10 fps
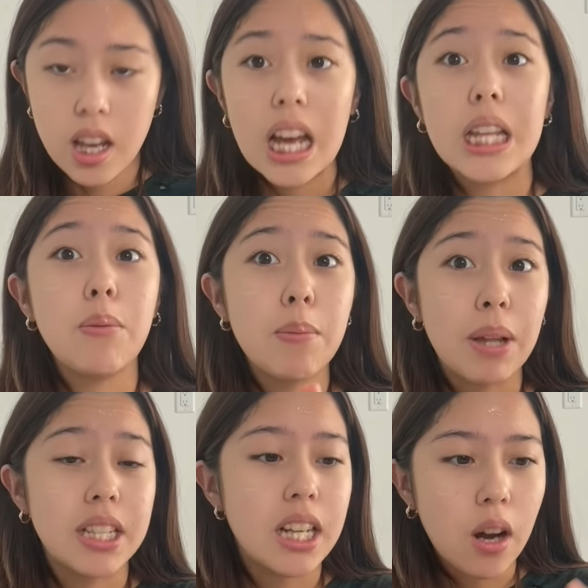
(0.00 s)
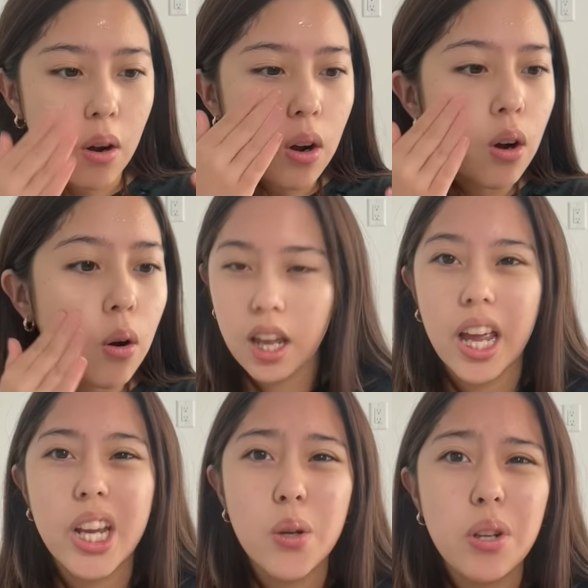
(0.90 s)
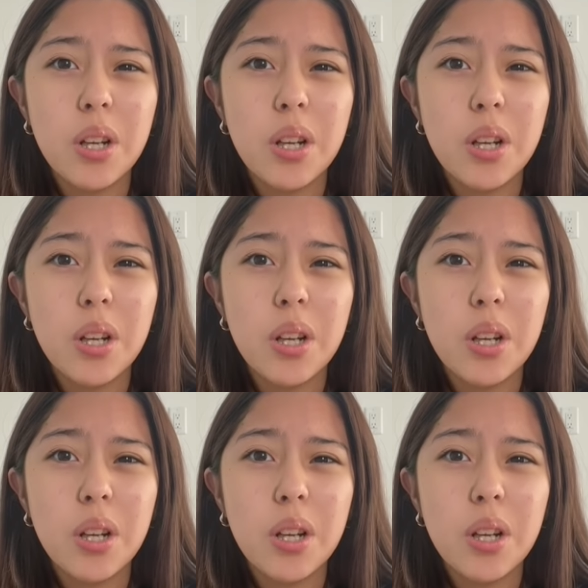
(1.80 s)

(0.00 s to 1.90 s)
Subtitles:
And then you blend it out. Okay, and you need